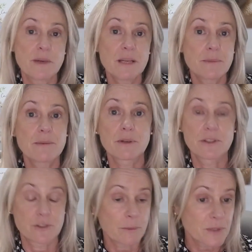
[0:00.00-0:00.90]
Many people
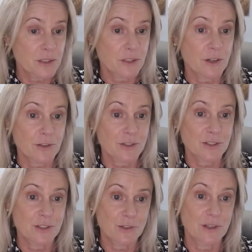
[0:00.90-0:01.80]
adopted
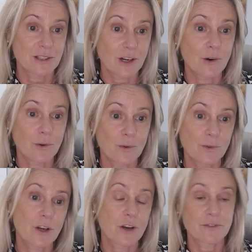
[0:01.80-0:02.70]
dogs during the
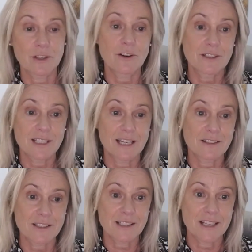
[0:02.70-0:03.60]
whole COVID lockdowns,